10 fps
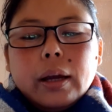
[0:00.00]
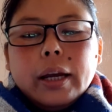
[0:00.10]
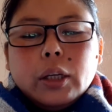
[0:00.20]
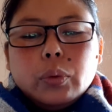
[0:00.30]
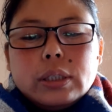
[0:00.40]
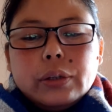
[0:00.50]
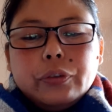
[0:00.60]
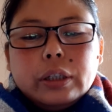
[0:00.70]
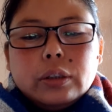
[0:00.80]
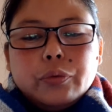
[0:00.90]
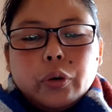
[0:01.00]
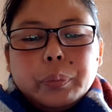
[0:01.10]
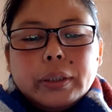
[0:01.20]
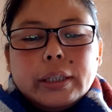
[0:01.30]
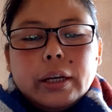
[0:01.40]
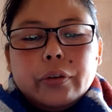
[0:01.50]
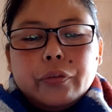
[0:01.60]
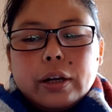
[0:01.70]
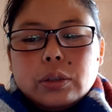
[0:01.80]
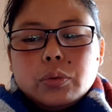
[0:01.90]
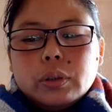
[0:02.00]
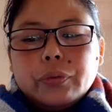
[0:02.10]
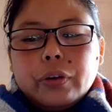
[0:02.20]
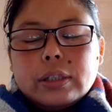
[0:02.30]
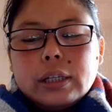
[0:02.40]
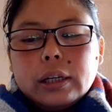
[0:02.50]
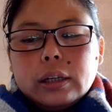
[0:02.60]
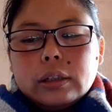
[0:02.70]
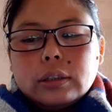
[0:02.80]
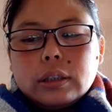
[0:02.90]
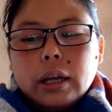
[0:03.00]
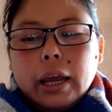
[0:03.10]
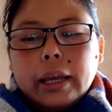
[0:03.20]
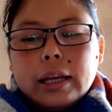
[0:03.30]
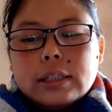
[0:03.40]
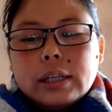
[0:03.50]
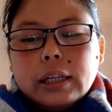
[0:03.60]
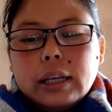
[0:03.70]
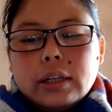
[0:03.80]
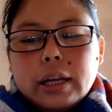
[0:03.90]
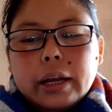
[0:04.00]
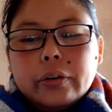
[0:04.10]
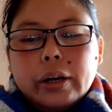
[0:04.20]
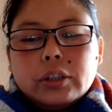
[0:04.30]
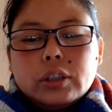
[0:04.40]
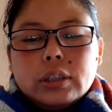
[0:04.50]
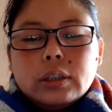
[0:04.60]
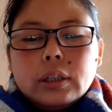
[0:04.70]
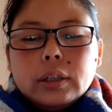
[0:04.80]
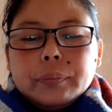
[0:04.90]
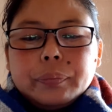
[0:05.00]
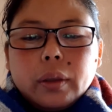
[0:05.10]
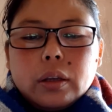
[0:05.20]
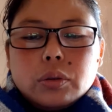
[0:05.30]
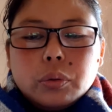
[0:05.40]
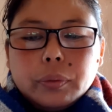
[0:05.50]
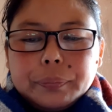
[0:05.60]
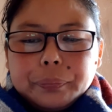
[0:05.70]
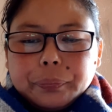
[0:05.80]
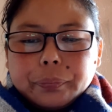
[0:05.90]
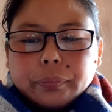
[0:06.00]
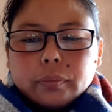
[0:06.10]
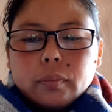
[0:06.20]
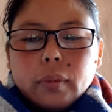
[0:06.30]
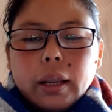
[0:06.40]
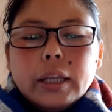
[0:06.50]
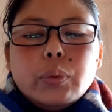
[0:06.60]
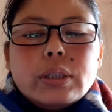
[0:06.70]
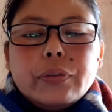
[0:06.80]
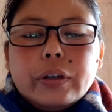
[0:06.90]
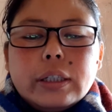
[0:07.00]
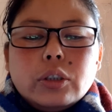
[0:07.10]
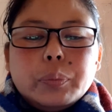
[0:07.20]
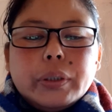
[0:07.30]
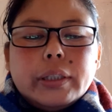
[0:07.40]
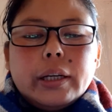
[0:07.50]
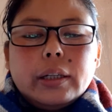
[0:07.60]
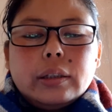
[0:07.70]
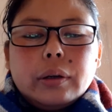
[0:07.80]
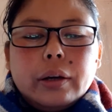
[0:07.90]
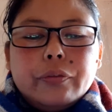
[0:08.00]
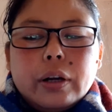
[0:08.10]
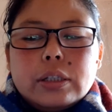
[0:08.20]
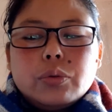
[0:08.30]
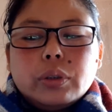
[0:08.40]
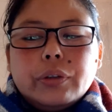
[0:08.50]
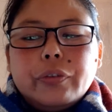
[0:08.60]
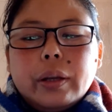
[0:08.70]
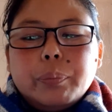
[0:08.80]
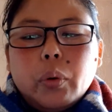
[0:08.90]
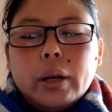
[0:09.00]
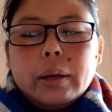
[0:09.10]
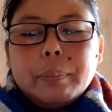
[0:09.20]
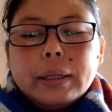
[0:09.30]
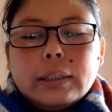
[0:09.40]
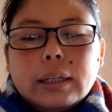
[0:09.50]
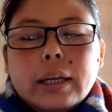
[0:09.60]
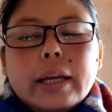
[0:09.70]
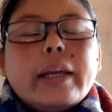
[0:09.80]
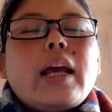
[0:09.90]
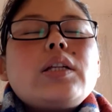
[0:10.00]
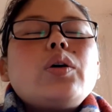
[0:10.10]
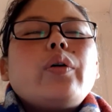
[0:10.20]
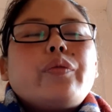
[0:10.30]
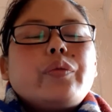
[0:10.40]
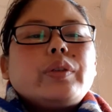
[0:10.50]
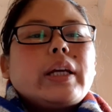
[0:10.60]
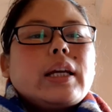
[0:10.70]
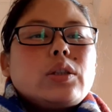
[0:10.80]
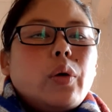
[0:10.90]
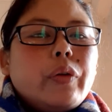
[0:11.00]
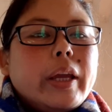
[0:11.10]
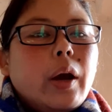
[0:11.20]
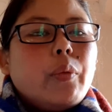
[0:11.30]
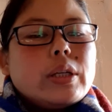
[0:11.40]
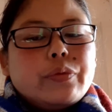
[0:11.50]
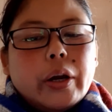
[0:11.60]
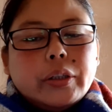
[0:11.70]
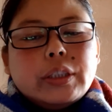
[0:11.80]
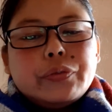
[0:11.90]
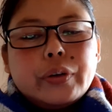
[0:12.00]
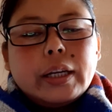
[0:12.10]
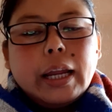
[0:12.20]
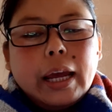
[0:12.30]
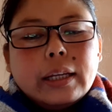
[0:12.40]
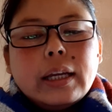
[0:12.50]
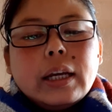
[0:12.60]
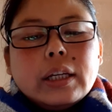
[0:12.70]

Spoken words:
It was difficult for Britain and France to defend against Hitler's aggression. So it was difficult to Britain and France to defend Poland, but the case of Czechoslovakia was very different, and